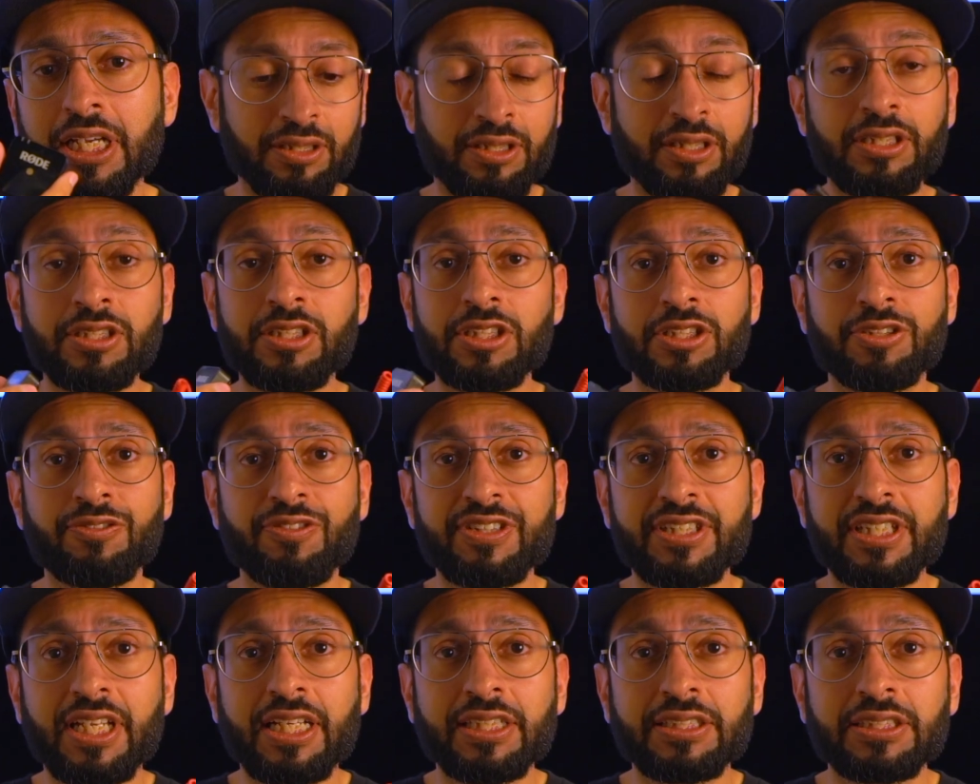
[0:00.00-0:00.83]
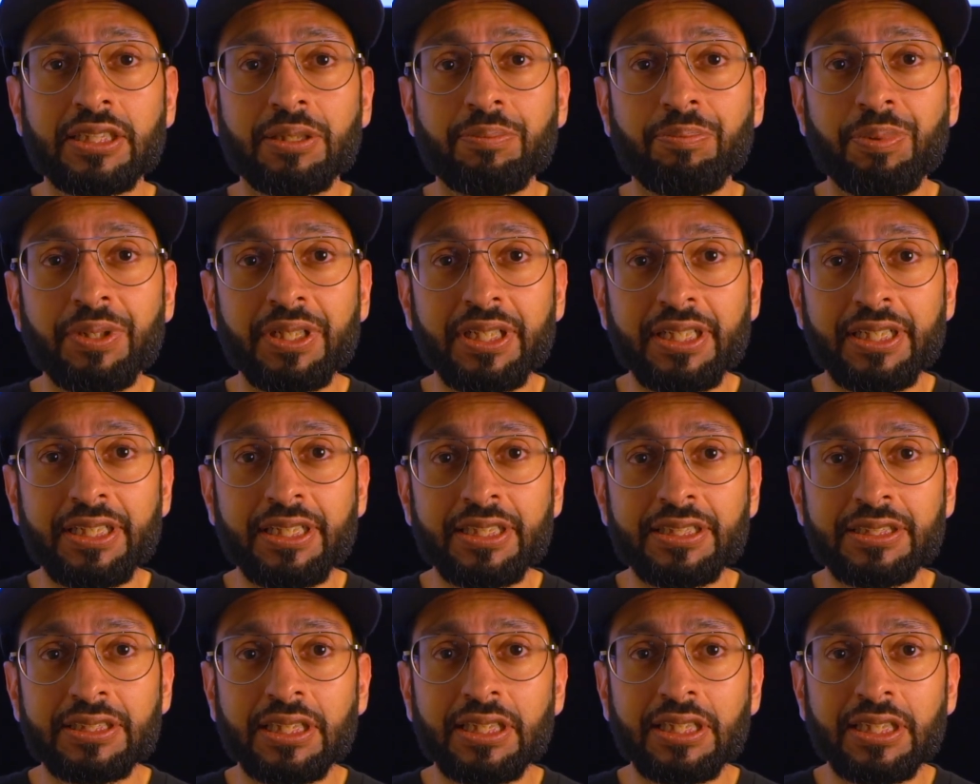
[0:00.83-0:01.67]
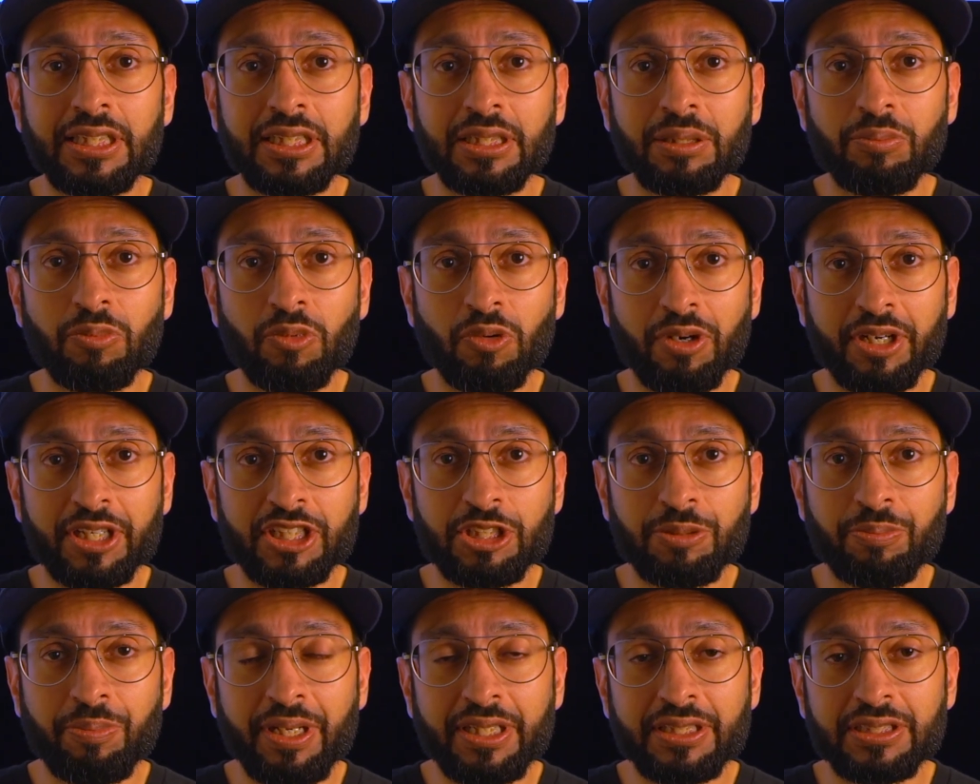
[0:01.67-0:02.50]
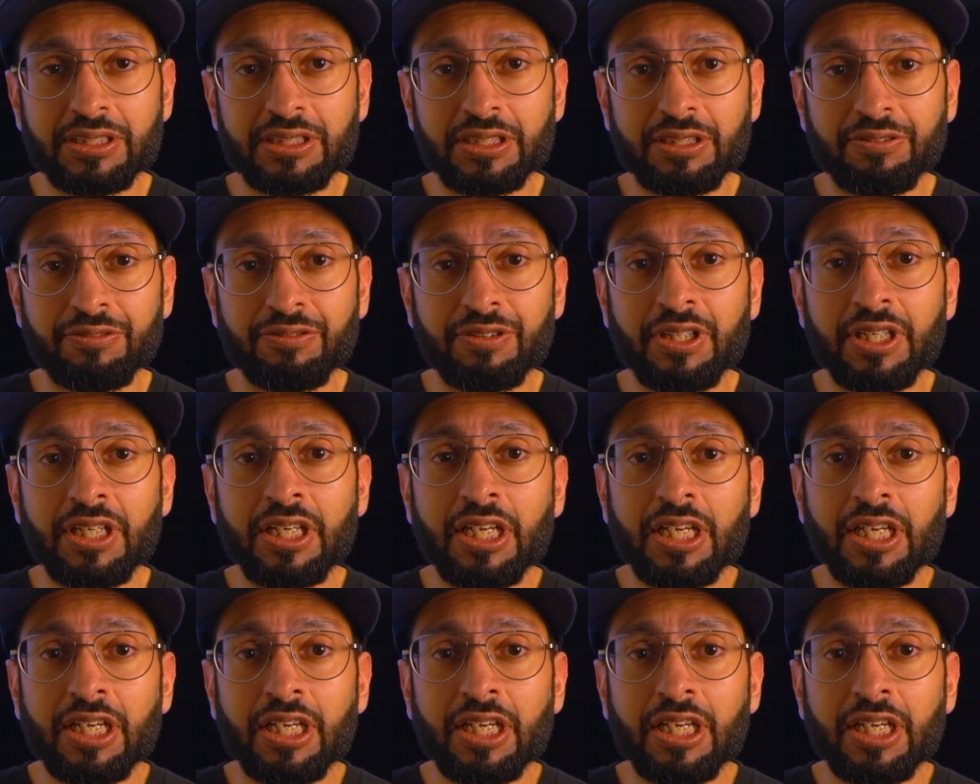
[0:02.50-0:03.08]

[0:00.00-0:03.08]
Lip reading: This is fantastic, but it is a little more expensive.